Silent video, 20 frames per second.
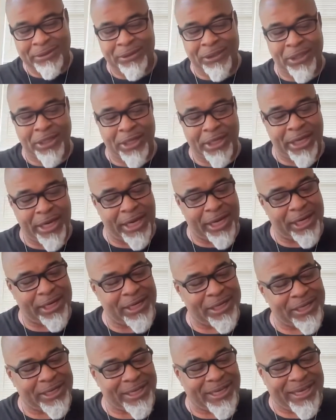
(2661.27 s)
look at here,
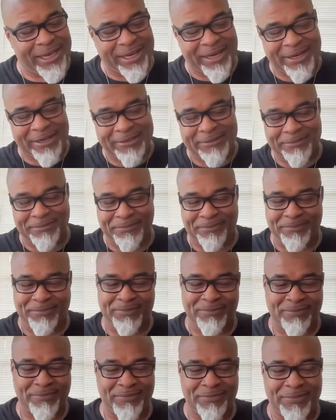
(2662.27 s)
look at here,
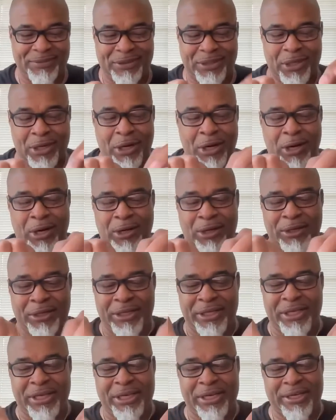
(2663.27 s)
girl,
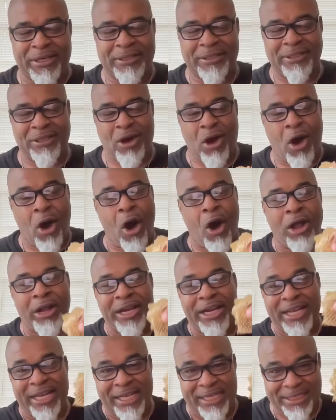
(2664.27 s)
look at here.
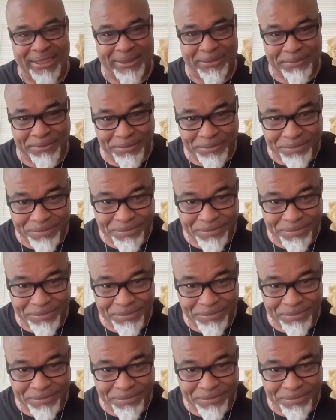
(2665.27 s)
All of this